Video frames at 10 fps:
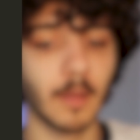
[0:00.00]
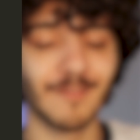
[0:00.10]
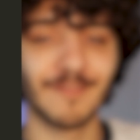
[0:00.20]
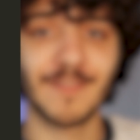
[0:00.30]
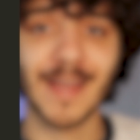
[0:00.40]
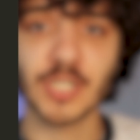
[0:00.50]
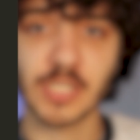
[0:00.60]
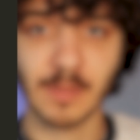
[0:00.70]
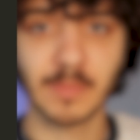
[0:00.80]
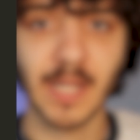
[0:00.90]
fetch
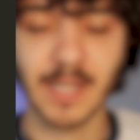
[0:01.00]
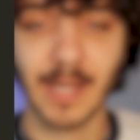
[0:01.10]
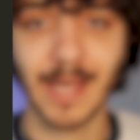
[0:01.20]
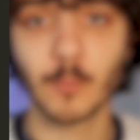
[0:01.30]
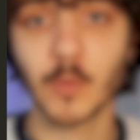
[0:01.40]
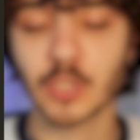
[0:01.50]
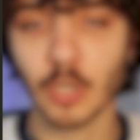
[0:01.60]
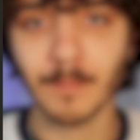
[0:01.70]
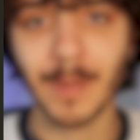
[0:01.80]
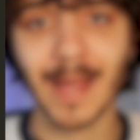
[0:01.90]
some data and
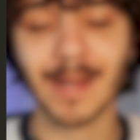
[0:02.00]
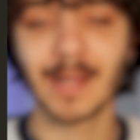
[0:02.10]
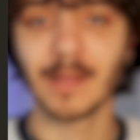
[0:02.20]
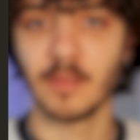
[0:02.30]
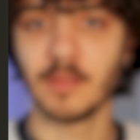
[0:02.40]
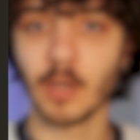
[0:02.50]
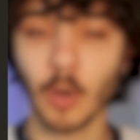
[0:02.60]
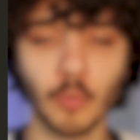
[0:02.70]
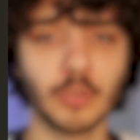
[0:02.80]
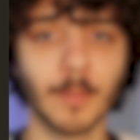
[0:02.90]
return back the
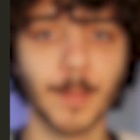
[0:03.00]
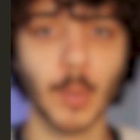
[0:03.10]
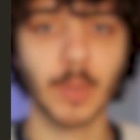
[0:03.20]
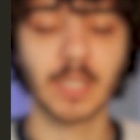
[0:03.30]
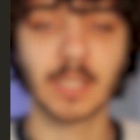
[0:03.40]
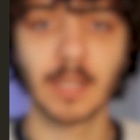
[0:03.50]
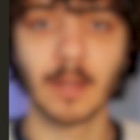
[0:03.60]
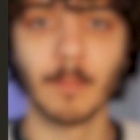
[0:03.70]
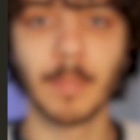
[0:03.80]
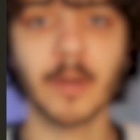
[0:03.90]
old component,
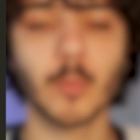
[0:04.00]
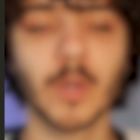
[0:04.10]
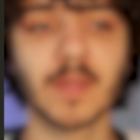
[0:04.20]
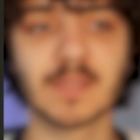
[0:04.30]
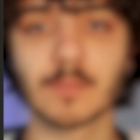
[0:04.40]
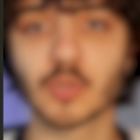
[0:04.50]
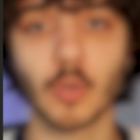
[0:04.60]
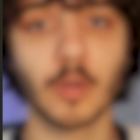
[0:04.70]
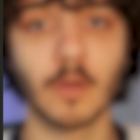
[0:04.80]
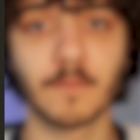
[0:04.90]
but with some
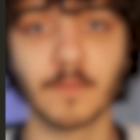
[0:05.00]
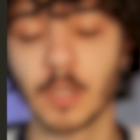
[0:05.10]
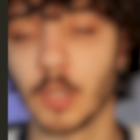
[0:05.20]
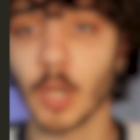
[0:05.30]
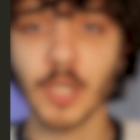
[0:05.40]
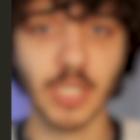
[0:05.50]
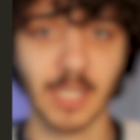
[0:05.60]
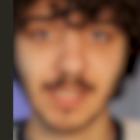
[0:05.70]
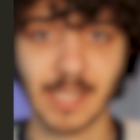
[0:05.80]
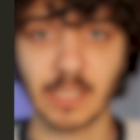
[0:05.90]
sort of logic
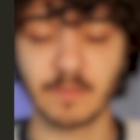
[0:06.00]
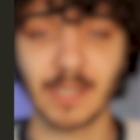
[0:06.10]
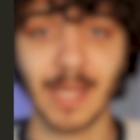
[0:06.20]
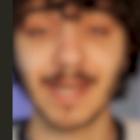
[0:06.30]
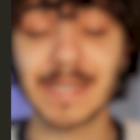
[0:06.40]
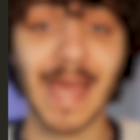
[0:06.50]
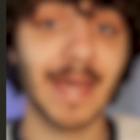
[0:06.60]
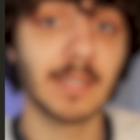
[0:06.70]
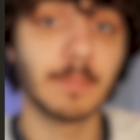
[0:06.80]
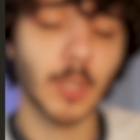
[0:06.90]
inside of it and an
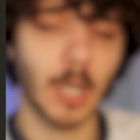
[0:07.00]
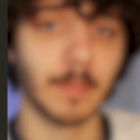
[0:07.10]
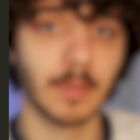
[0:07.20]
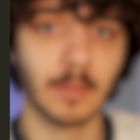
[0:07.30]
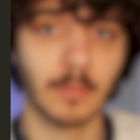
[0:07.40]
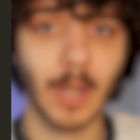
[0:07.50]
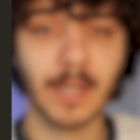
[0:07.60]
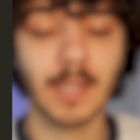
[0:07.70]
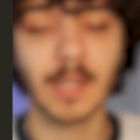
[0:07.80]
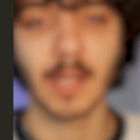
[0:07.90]
added prop, right?